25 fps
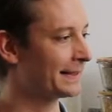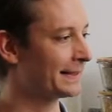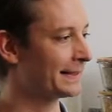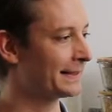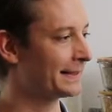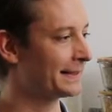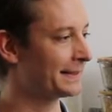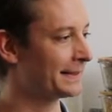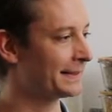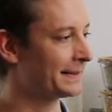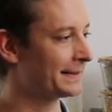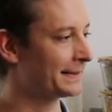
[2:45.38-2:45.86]

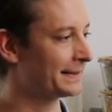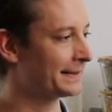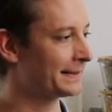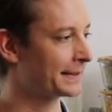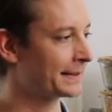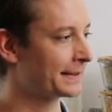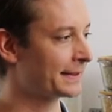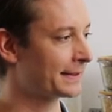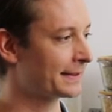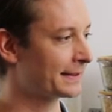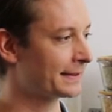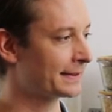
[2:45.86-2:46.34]

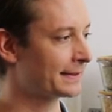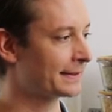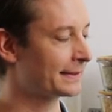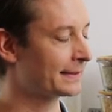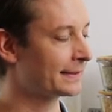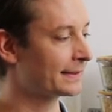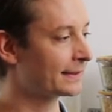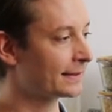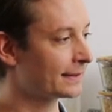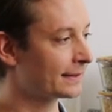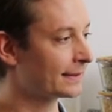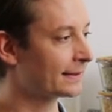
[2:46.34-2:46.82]

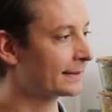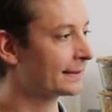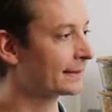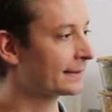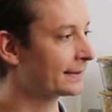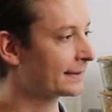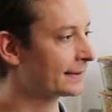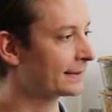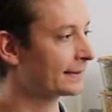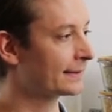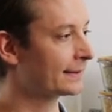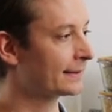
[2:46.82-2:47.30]

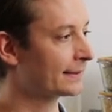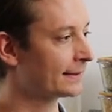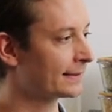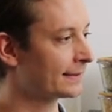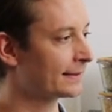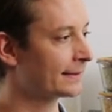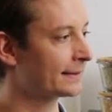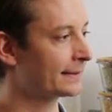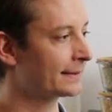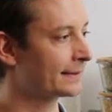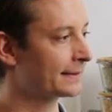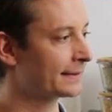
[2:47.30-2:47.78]

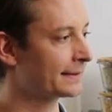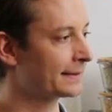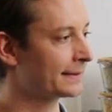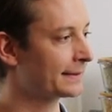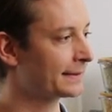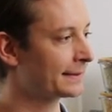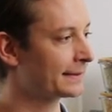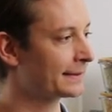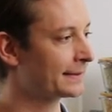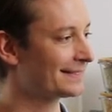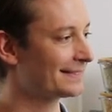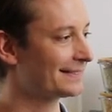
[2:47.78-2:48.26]

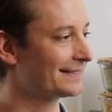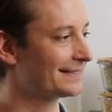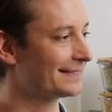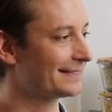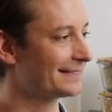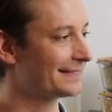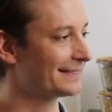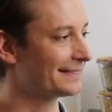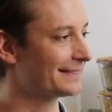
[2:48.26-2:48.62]
This person isn't speaking.